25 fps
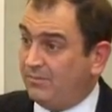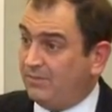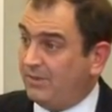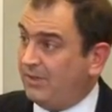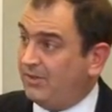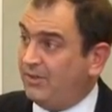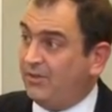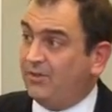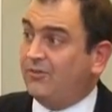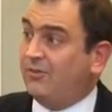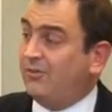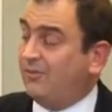
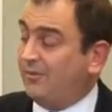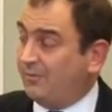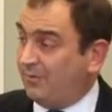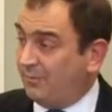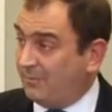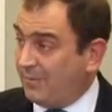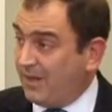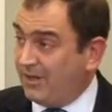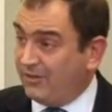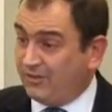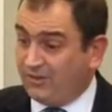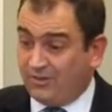additional
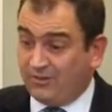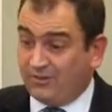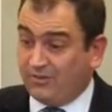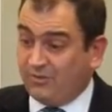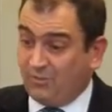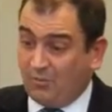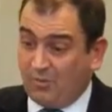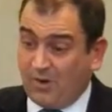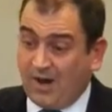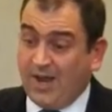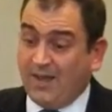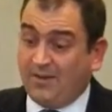information as
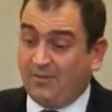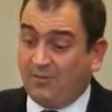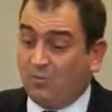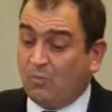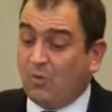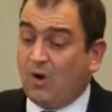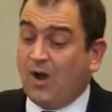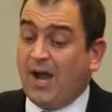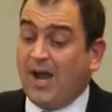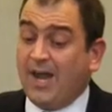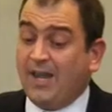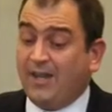to
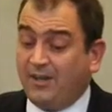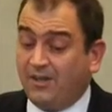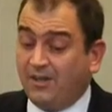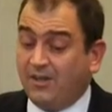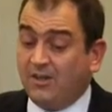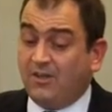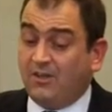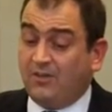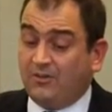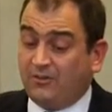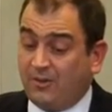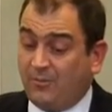why
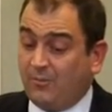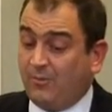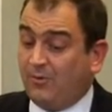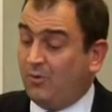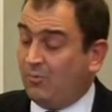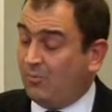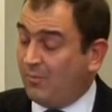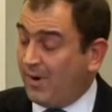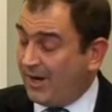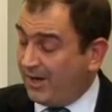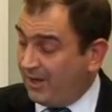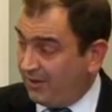someone
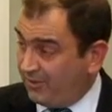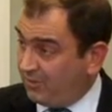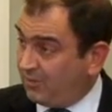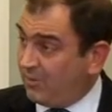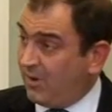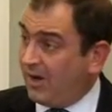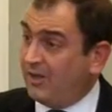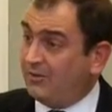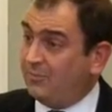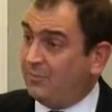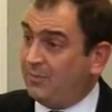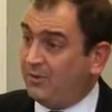who might
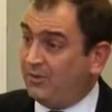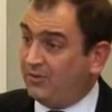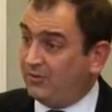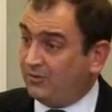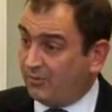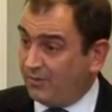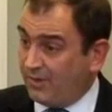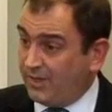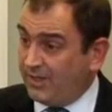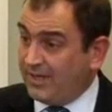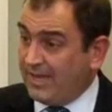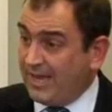otherwise be
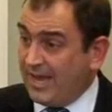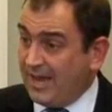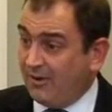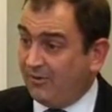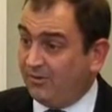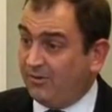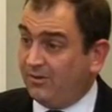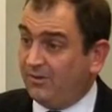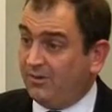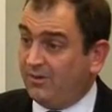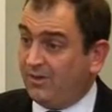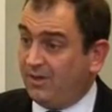screened
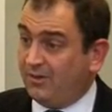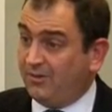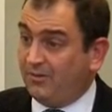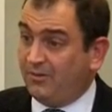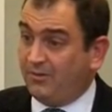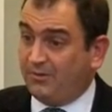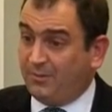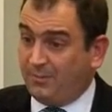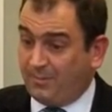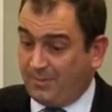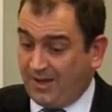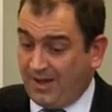out
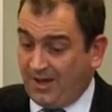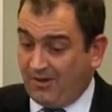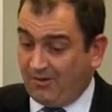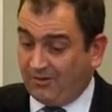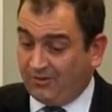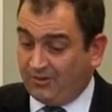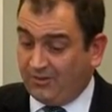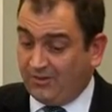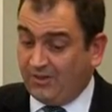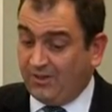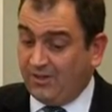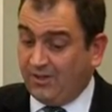under the
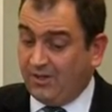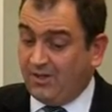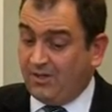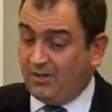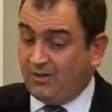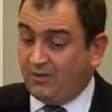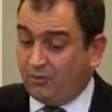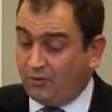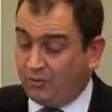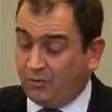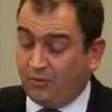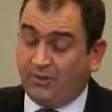policy
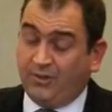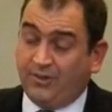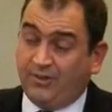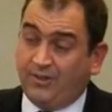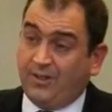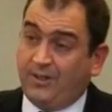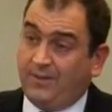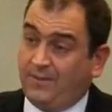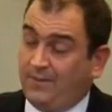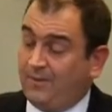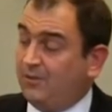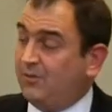
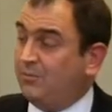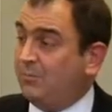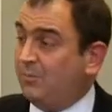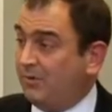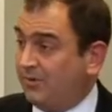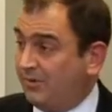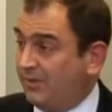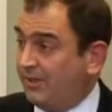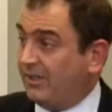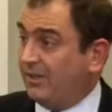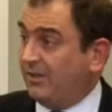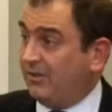shouldn't in this
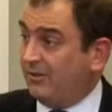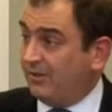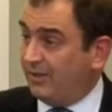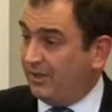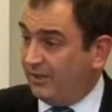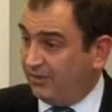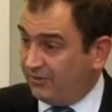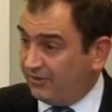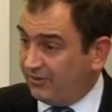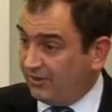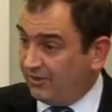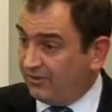particular
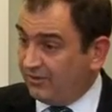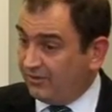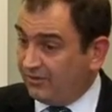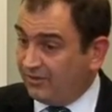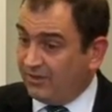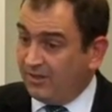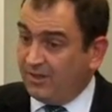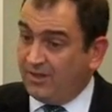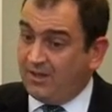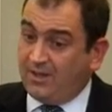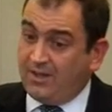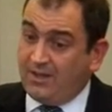instance.
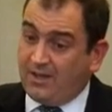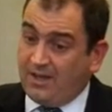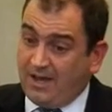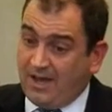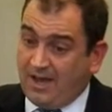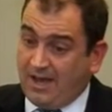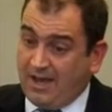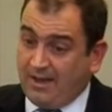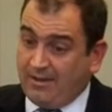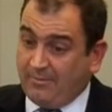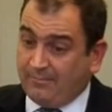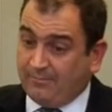
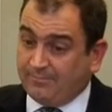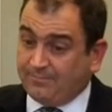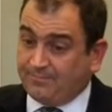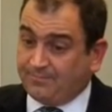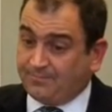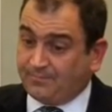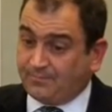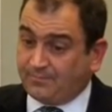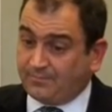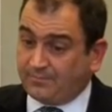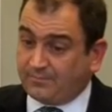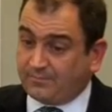
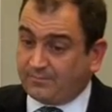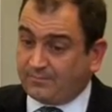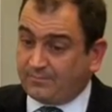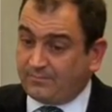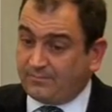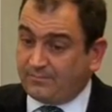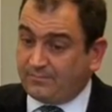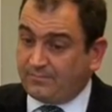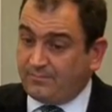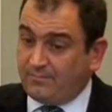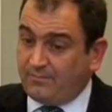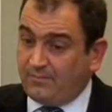
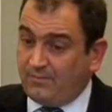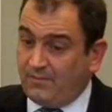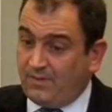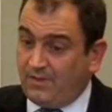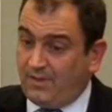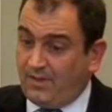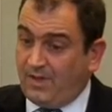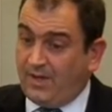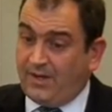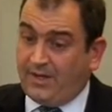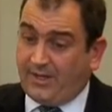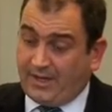
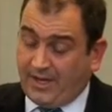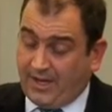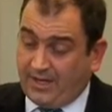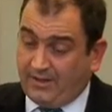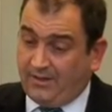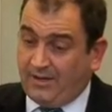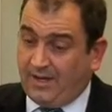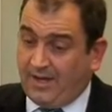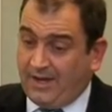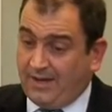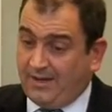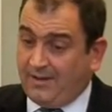And again,
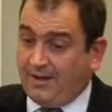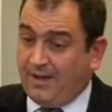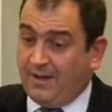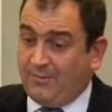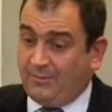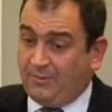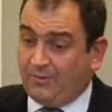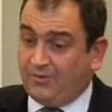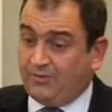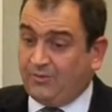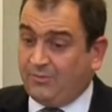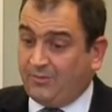I
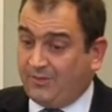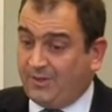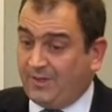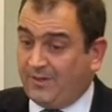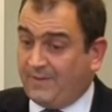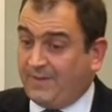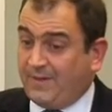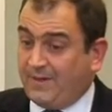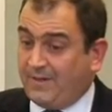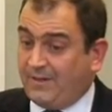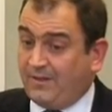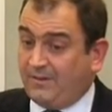would
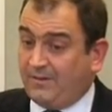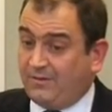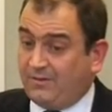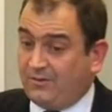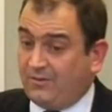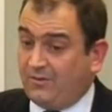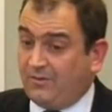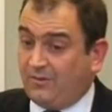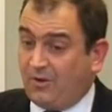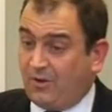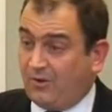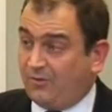subject that
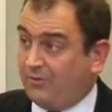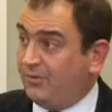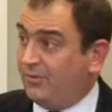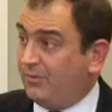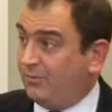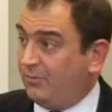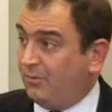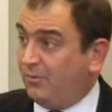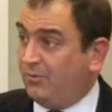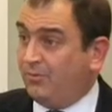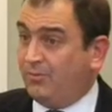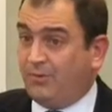to largely
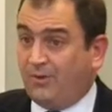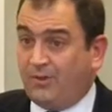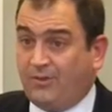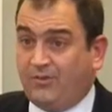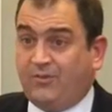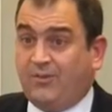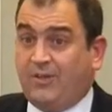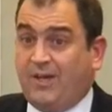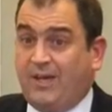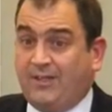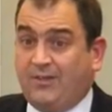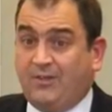the rule of
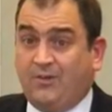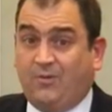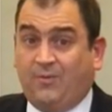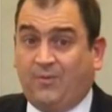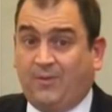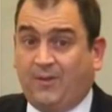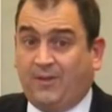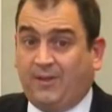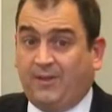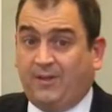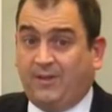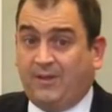reason. I
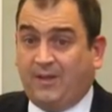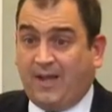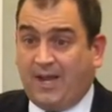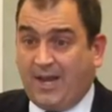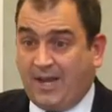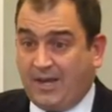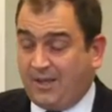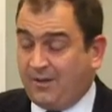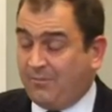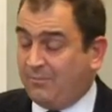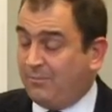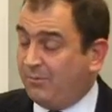don't think
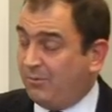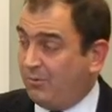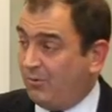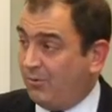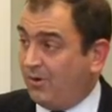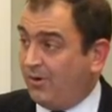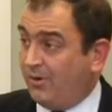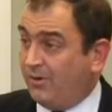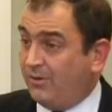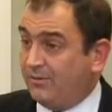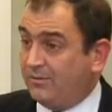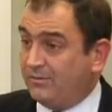any
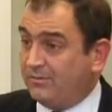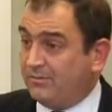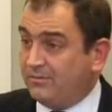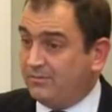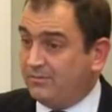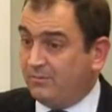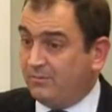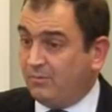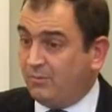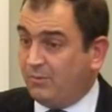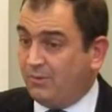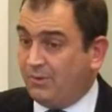employer
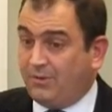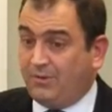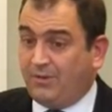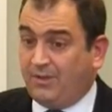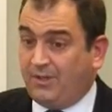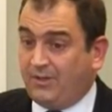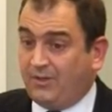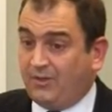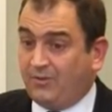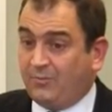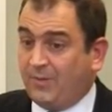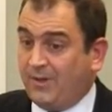would
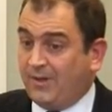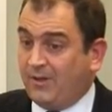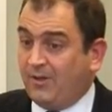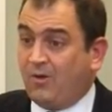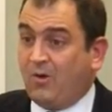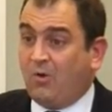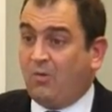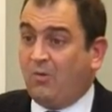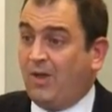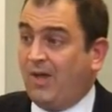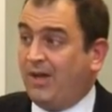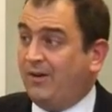need to spend a
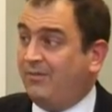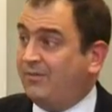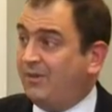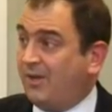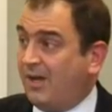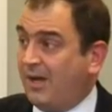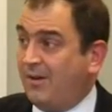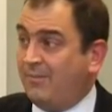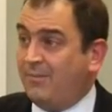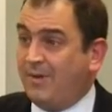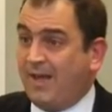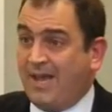whole lot of
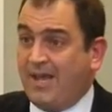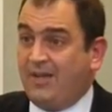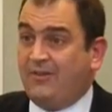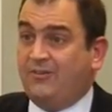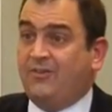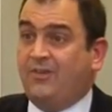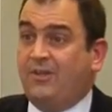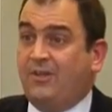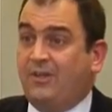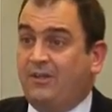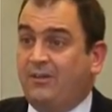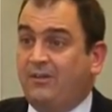time
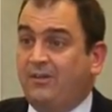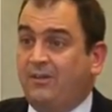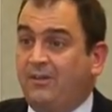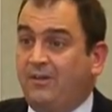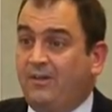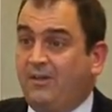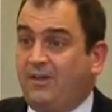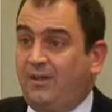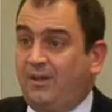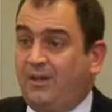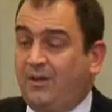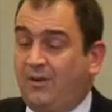asking,
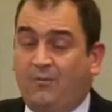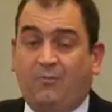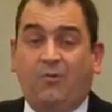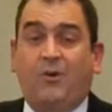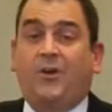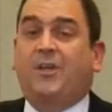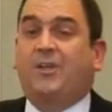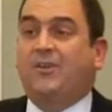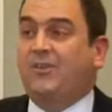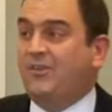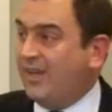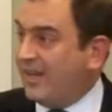I'm
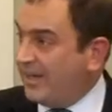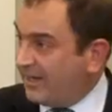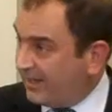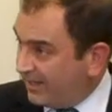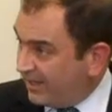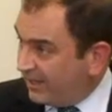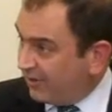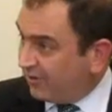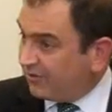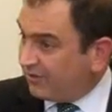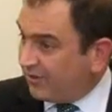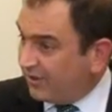running a
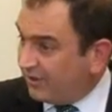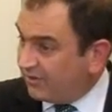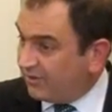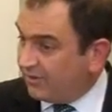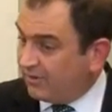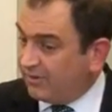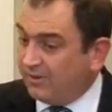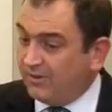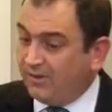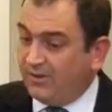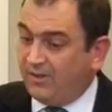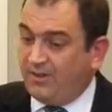daycare
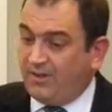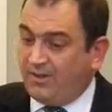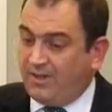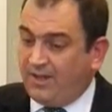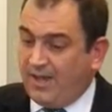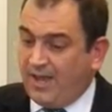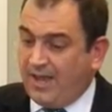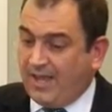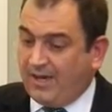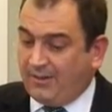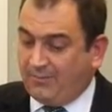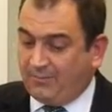center,
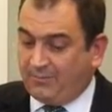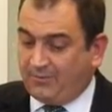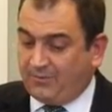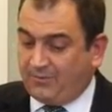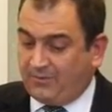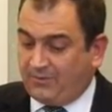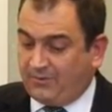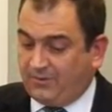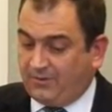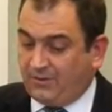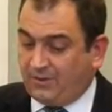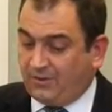and I'm
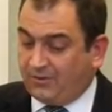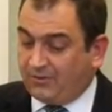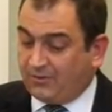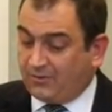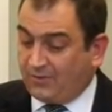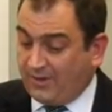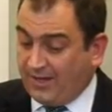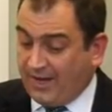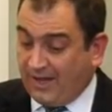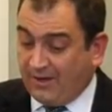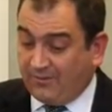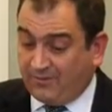going to
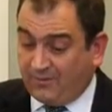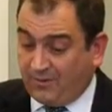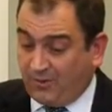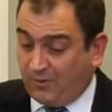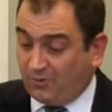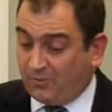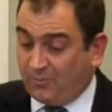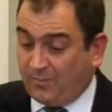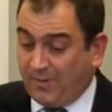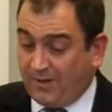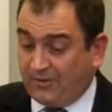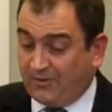screen out
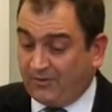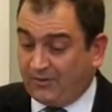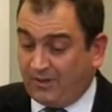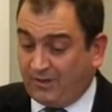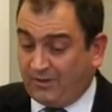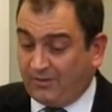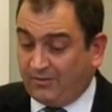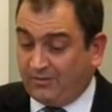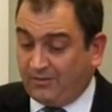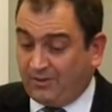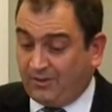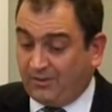folks based
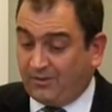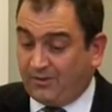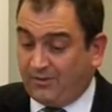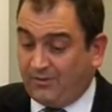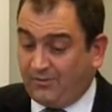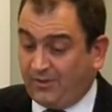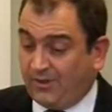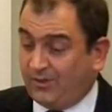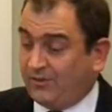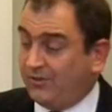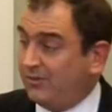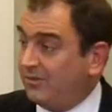on
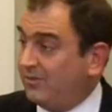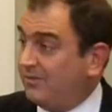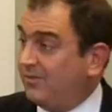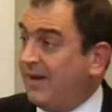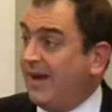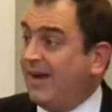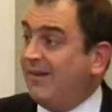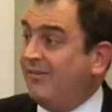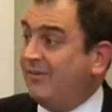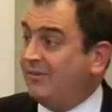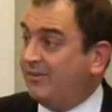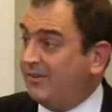convictions of
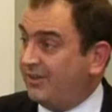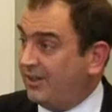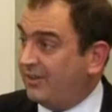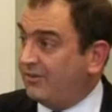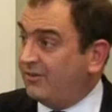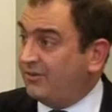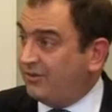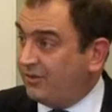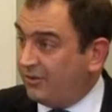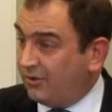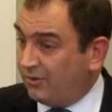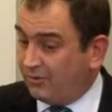violence
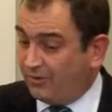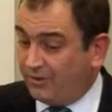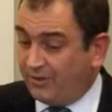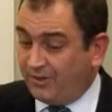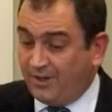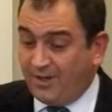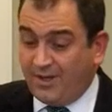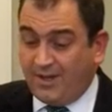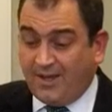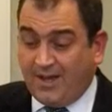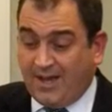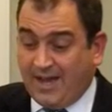against children.
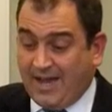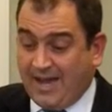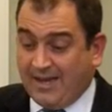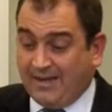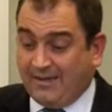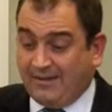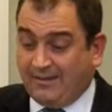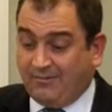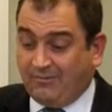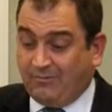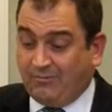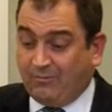
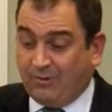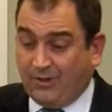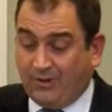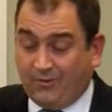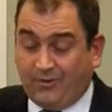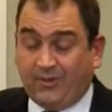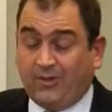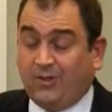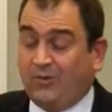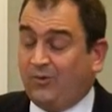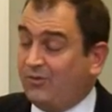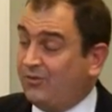I
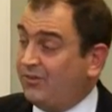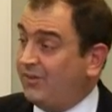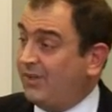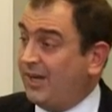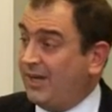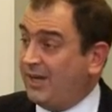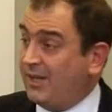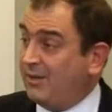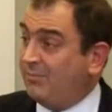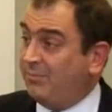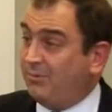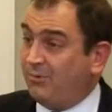really don't see
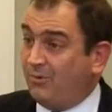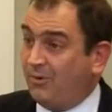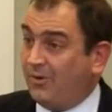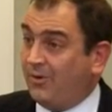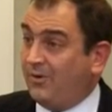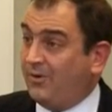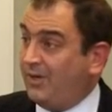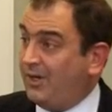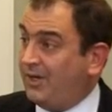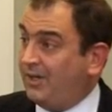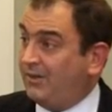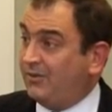any
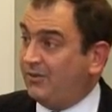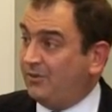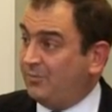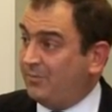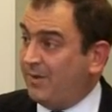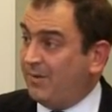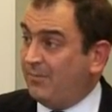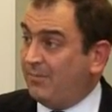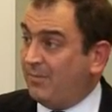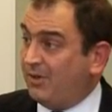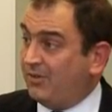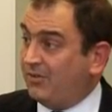employer needing to
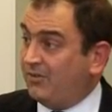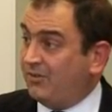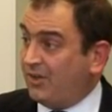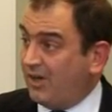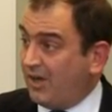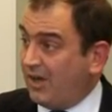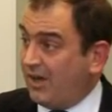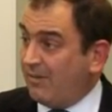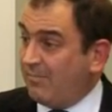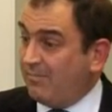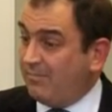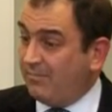spend much
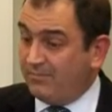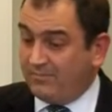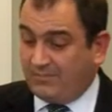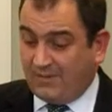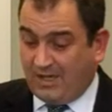time